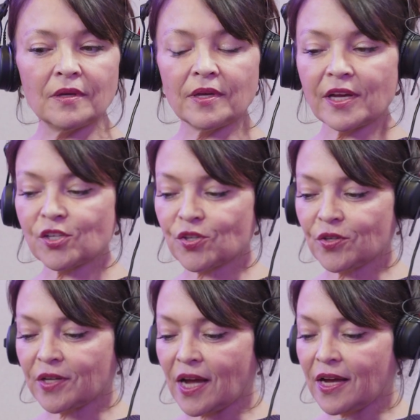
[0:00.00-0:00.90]
Yeah,
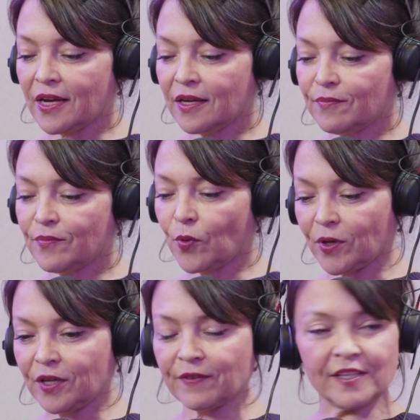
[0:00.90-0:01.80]
sure. I'm
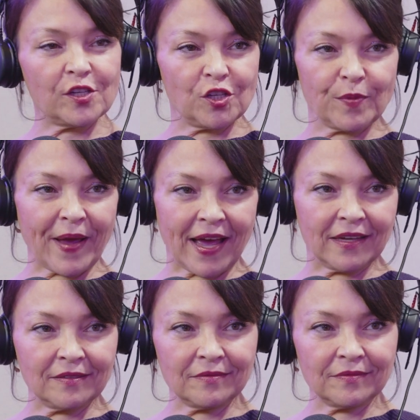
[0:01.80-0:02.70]
born and raised in
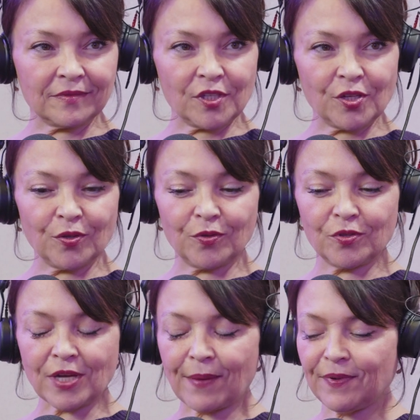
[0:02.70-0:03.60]
Japan to
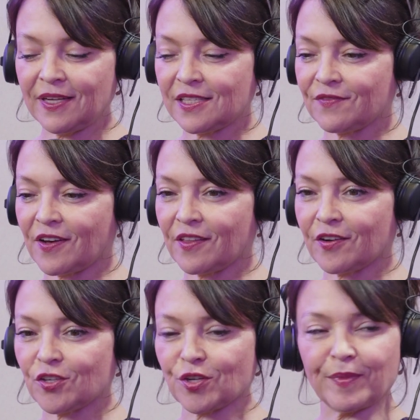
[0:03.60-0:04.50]
Japanese
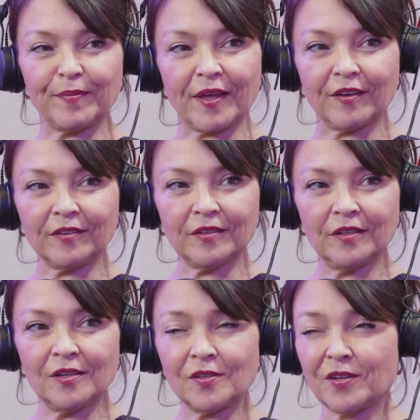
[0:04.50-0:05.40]
father, German mother.
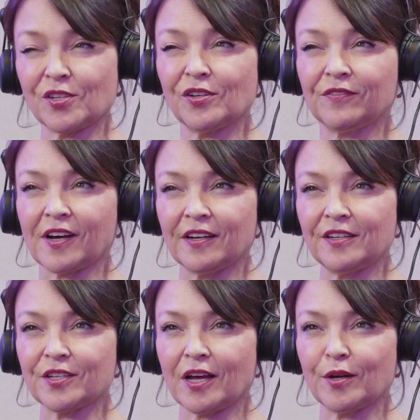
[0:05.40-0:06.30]
So I should have gone
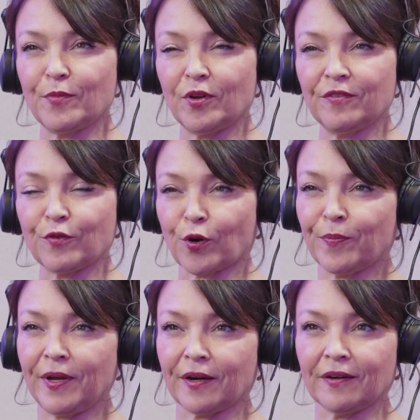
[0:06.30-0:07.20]
into automotive or
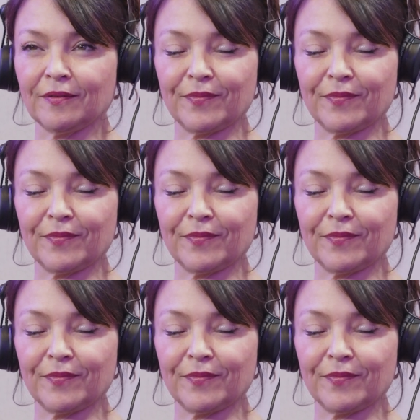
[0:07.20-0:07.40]
beer,